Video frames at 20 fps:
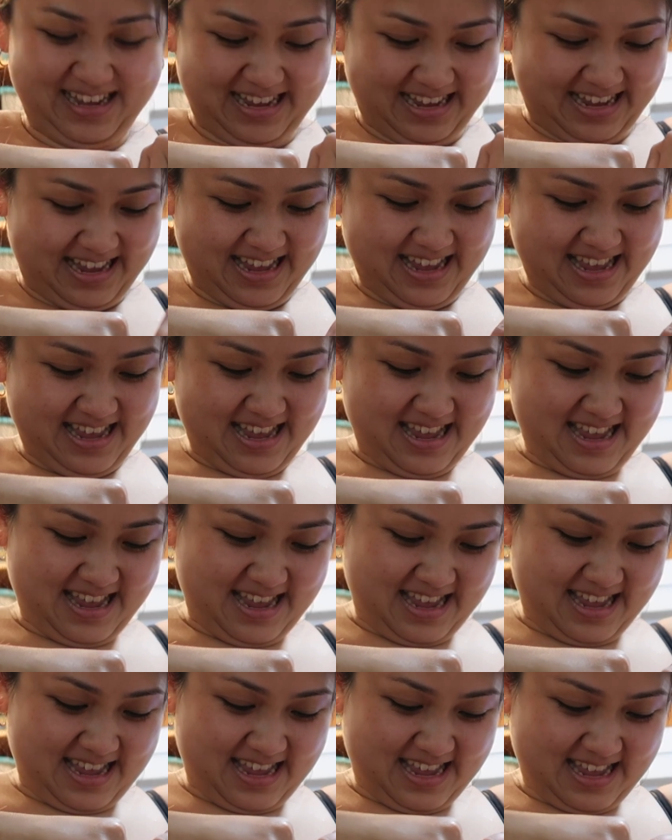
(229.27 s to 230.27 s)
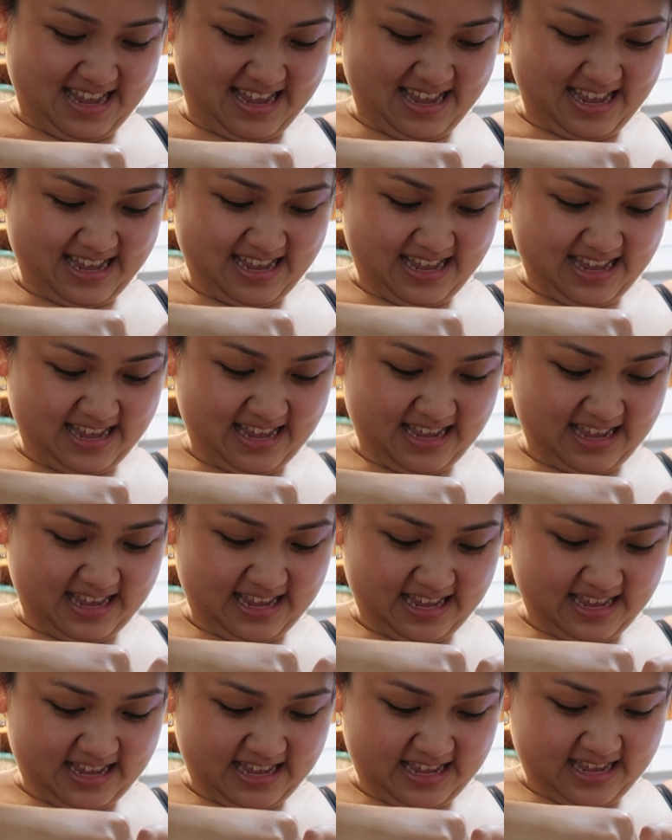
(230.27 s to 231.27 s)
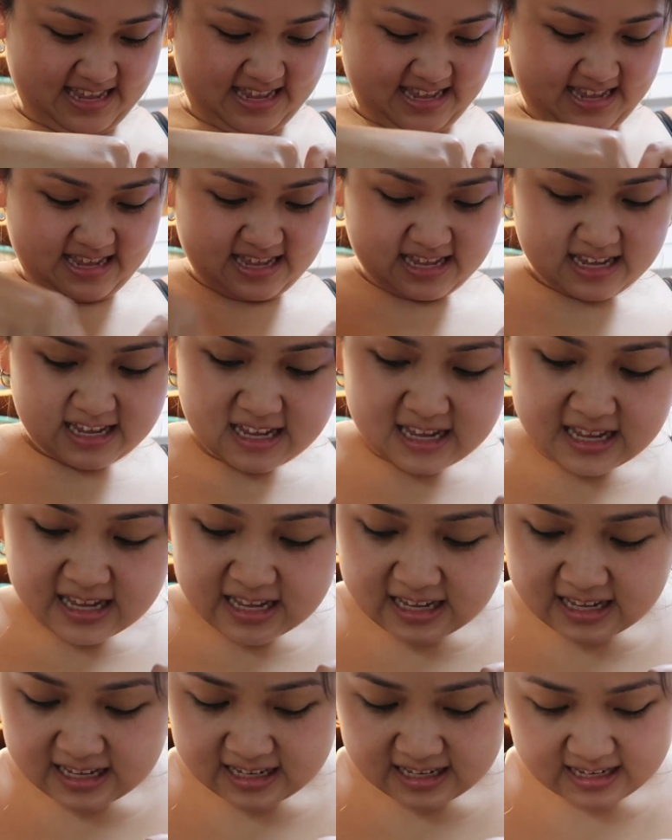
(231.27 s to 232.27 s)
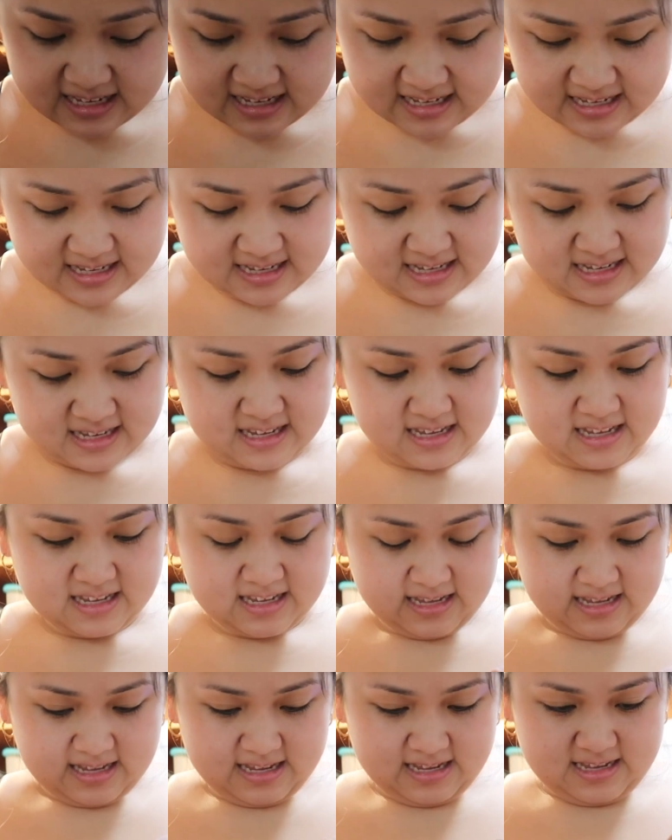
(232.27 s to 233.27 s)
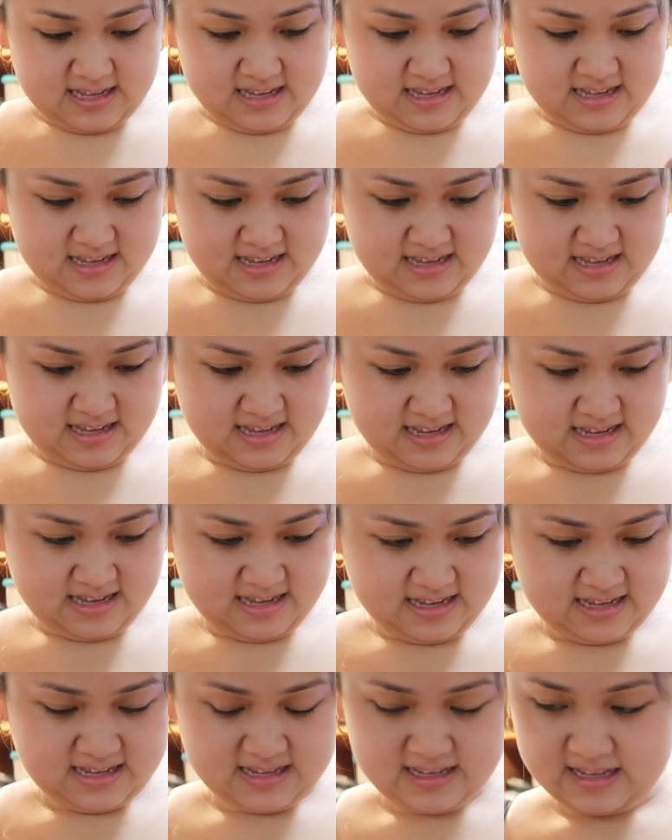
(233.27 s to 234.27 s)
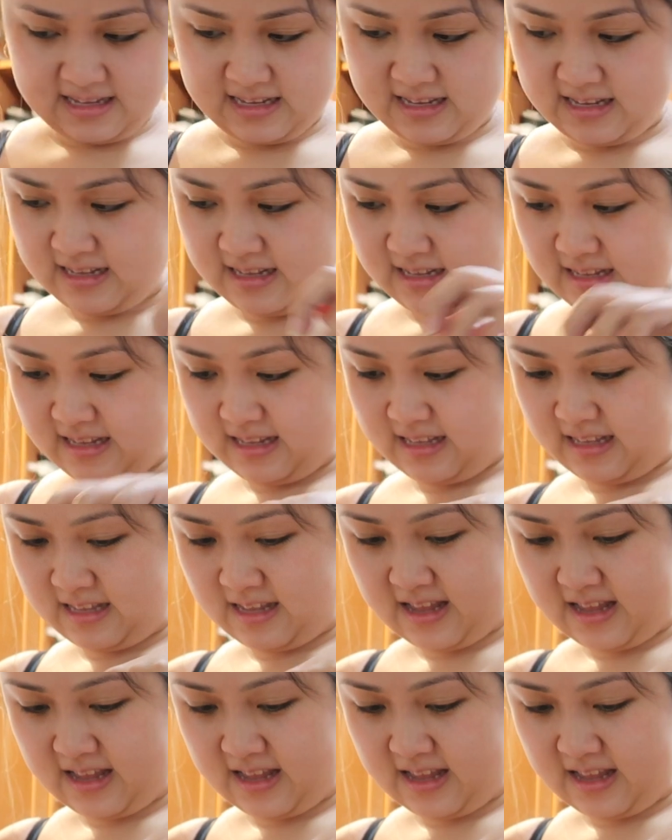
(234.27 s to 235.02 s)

(silence)